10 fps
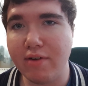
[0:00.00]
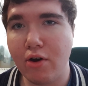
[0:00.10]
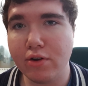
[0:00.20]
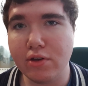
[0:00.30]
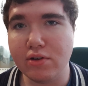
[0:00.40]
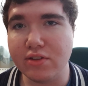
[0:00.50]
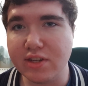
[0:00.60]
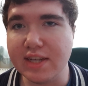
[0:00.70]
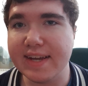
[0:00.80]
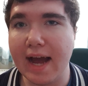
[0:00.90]
argued and
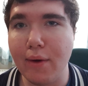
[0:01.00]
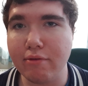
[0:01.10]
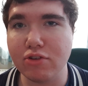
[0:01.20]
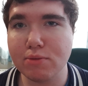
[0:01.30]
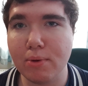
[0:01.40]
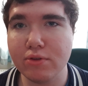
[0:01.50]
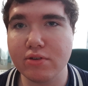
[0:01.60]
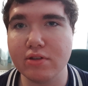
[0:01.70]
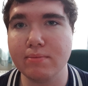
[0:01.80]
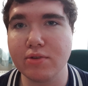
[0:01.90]
seeing how I'd respond
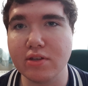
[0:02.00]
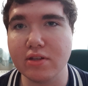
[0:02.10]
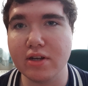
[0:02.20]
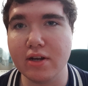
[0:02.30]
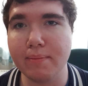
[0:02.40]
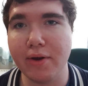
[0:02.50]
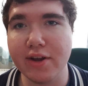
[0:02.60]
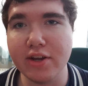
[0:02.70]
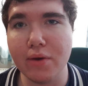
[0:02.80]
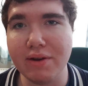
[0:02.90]
to them so that I
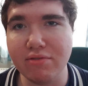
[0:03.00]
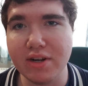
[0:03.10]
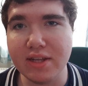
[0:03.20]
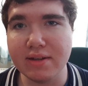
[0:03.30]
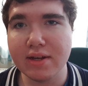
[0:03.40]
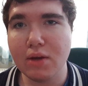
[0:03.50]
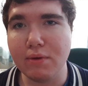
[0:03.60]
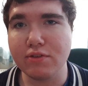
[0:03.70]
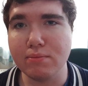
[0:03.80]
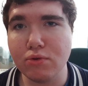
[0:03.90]
can go in really
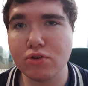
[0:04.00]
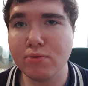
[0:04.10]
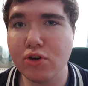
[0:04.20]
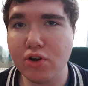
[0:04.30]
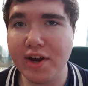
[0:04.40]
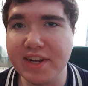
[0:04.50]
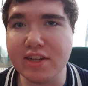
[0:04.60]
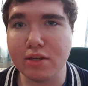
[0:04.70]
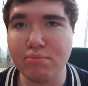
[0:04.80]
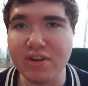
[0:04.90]
with some good
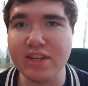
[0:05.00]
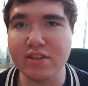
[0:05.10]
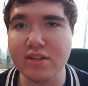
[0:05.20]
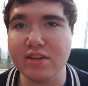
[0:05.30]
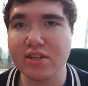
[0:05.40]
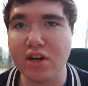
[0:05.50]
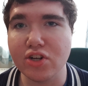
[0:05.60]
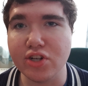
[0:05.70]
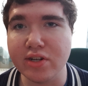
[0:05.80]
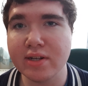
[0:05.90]
ideas to bring to the
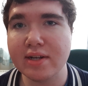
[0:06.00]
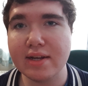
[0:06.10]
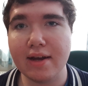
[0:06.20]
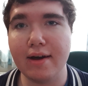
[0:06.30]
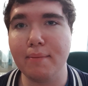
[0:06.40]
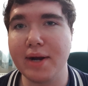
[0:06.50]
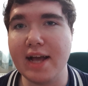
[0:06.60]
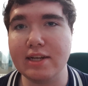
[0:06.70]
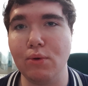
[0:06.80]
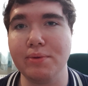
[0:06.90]
discussion. But
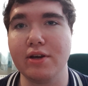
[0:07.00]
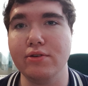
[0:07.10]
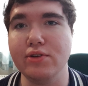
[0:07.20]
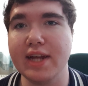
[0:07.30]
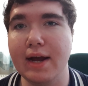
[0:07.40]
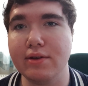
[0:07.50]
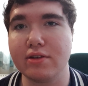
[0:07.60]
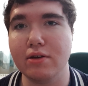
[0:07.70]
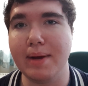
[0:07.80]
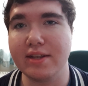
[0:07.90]
actually what I'm going to go do now is
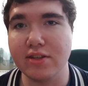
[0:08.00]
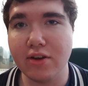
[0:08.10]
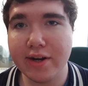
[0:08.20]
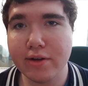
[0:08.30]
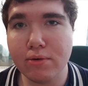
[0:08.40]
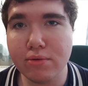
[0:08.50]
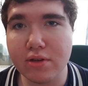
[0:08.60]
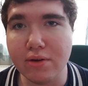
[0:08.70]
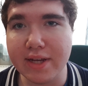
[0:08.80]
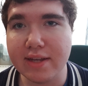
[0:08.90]
go back to the dining hall to
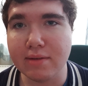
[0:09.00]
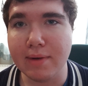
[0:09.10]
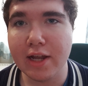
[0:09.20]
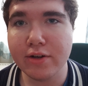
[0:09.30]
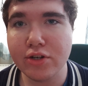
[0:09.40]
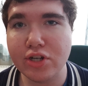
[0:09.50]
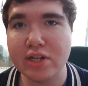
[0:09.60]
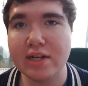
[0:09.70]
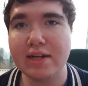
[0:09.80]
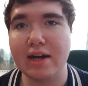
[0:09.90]
go and get some lunch.
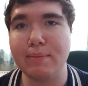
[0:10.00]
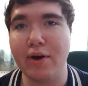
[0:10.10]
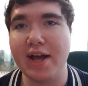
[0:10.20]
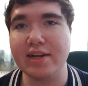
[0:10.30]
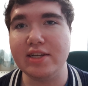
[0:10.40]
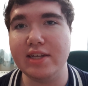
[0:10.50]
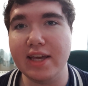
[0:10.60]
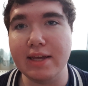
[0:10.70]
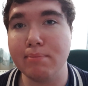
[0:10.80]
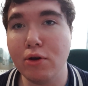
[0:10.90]
I actually
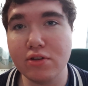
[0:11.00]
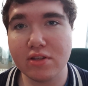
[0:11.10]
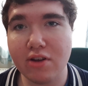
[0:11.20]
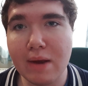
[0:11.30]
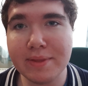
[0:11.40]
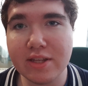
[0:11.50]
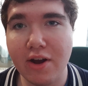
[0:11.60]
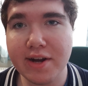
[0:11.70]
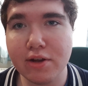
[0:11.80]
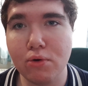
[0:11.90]
eat most of the time in the
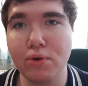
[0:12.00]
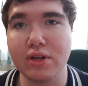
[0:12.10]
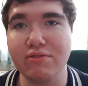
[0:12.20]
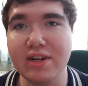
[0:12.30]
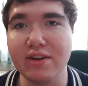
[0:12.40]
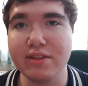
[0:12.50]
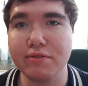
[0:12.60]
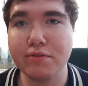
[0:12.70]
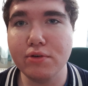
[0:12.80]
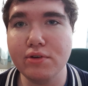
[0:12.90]
dining hall because I really like the
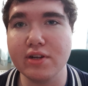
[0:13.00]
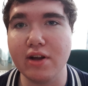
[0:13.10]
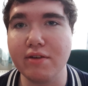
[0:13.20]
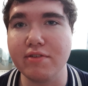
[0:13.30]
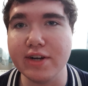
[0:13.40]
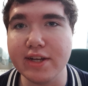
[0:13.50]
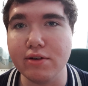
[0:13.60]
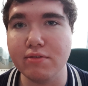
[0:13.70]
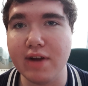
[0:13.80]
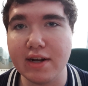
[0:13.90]
food and I find it
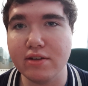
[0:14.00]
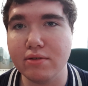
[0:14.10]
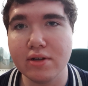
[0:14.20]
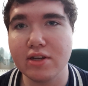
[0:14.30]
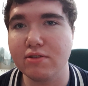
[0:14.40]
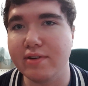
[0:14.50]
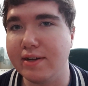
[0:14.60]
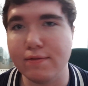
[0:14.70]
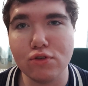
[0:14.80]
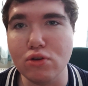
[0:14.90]
good value. It's
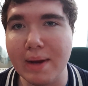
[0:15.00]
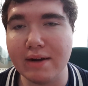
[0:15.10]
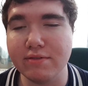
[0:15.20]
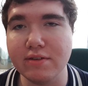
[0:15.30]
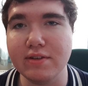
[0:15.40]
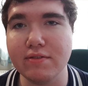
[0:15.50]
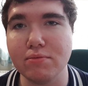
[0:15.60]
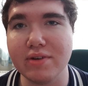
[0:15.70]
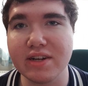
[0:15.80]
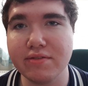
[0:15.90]
around £2.50 for
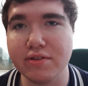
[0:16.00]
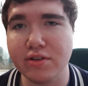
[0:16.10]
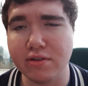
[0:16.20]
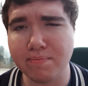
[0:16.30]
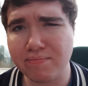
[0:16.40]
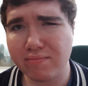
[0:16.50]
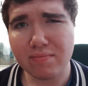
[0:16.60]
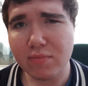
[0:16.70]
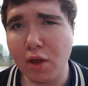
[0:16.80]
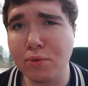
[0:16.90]
breakfast and
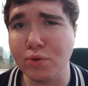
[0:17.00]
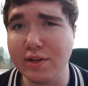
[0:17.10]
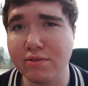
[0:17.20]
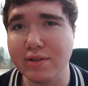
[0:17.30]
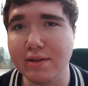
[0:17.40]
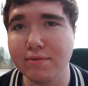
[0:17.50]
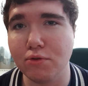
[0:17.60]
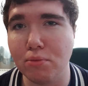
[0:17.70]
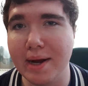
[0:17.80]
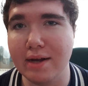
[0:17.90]
between £3 and
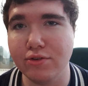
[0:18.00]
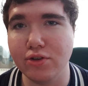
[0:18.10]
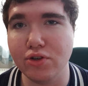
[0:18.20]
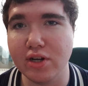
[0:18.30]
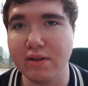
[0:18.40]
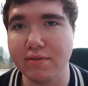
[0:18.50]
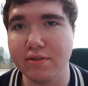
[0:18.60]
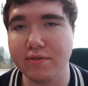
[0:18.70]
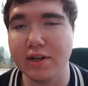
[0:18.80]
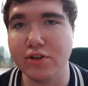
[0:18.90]
£4 usually for
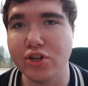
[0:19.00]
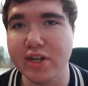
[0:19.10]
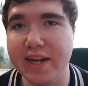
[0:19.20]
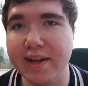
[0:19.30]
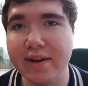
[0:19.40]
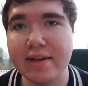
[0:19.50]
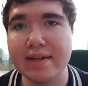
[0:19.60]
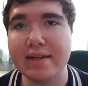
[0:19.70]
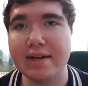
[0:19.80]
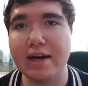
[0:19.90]
lunch and dinner.
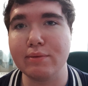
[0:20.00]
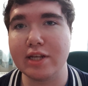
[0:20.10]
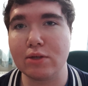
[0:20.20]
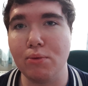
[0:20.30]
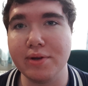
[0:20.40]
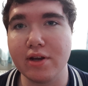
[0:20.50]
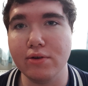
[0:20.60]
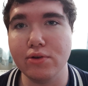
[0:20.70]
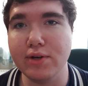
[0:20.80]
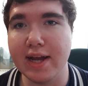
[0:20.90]
So that's what I'm going to go
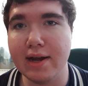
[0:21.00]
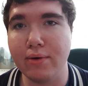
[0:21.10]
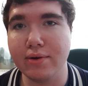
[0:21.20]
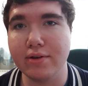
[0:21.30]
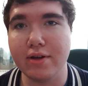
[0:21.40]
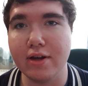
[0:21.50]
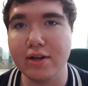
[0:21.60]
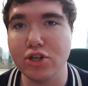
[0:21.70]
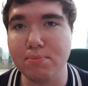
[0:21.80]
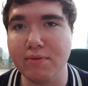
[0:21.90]
do now,
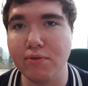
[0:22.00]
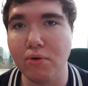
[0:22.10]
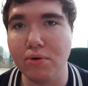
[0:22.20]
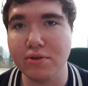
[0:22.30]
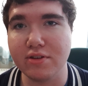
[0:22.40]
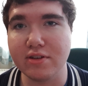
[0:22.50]
just before